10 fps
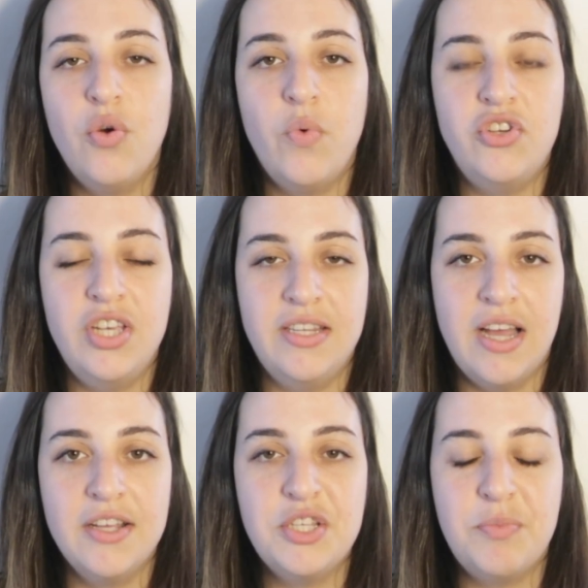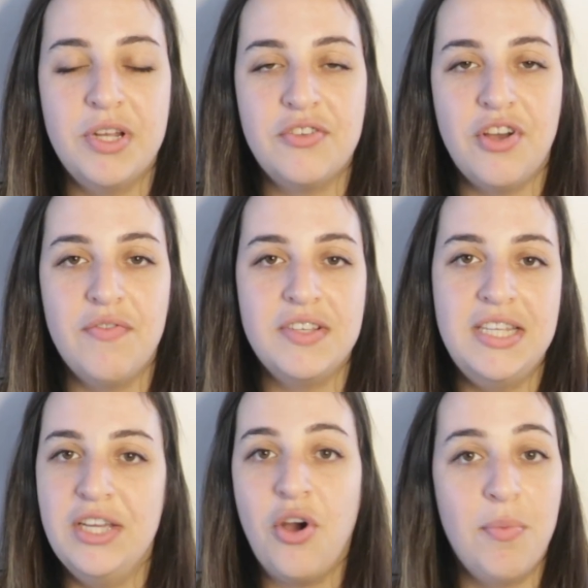which he does, but it's
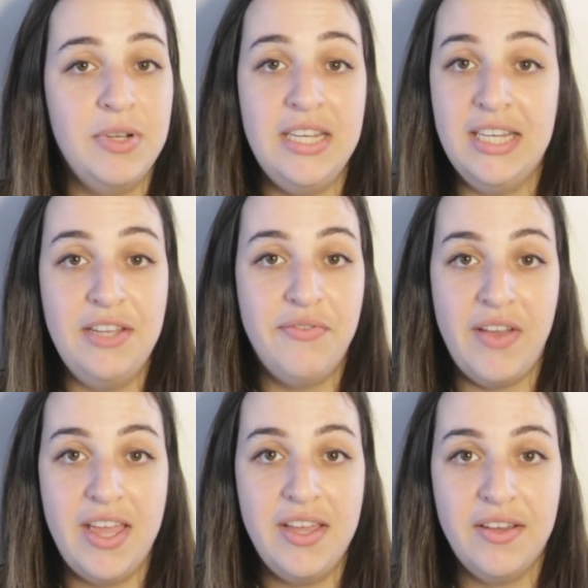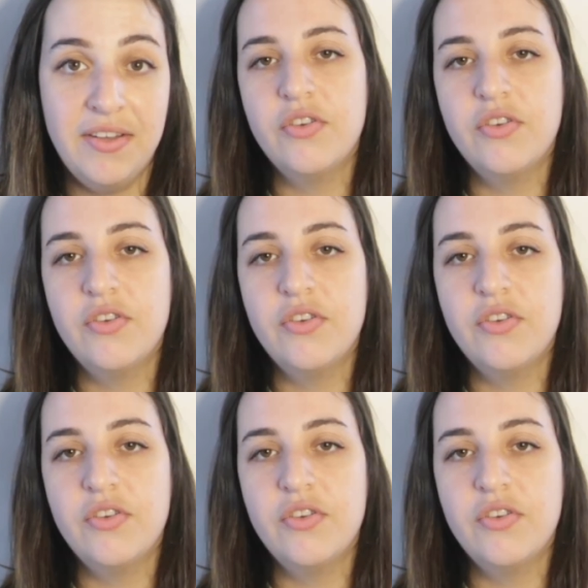obviously completely fake.